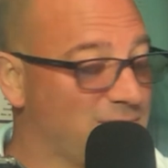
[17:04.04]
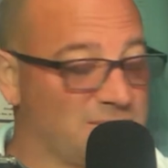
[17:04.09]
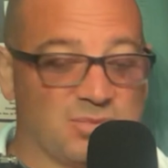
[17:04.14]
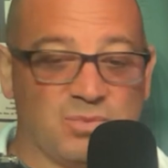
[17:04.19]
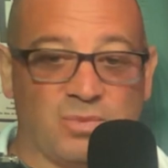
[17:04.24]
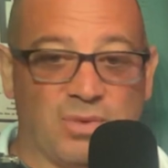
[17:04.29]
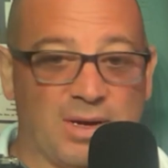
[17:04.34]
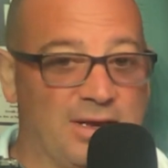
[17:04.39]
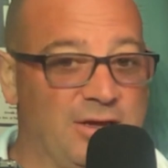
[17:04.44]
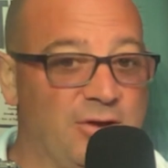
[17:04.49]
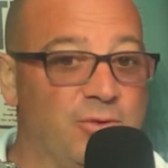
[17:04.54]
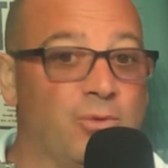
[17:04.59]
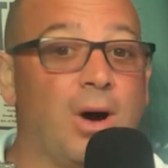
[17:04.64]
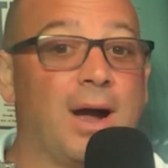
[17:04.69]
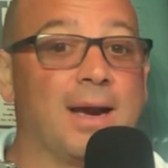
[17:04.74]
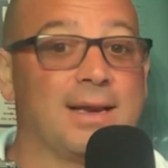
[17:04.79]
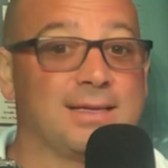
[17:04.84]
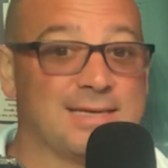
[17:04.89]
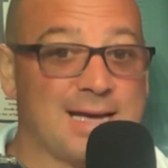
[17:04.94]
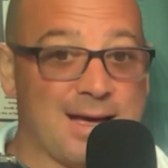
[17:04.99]
Whether you
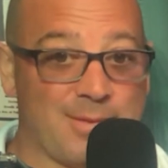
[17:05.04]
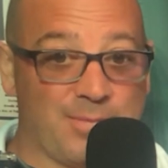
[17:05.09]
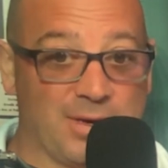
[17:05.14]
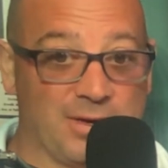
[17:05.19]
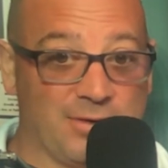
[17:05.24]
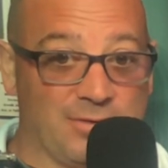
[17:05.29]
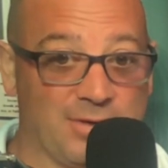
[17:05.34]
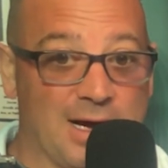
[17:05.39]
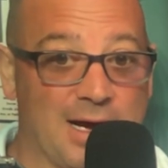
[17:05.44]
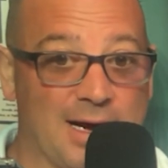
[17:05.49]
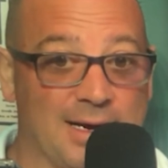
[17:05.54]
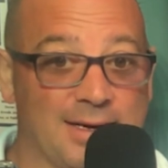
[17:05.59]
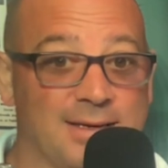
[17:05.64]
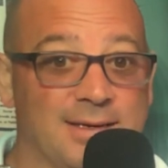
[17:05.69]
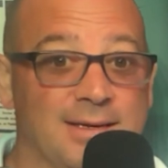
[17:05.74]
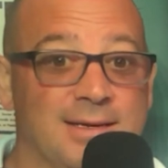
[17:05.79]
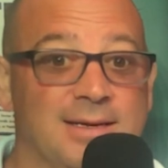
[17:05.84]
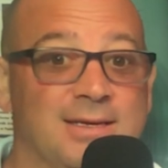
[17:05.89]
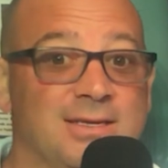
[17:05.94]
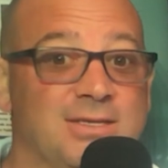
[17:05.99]
want it to happen or not.
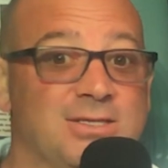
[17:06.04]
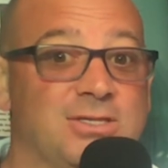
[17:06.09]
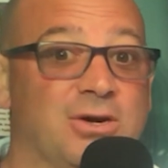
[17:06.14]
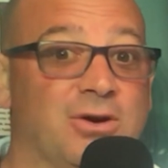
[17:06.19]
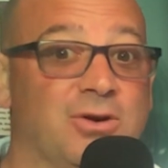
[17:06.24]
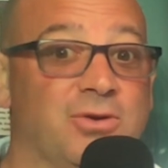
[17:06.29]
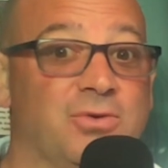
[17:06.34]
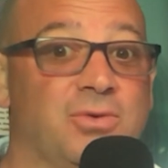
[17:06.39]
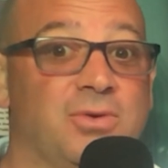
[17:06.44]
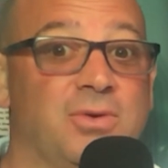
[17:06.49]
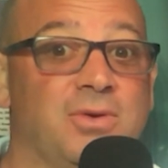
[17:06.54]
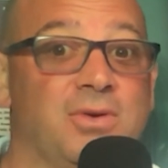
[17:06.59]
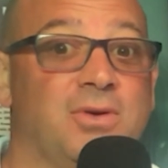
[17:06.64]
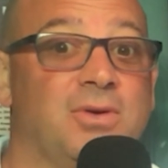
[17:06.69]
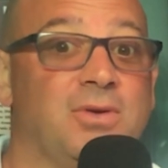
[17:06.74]
So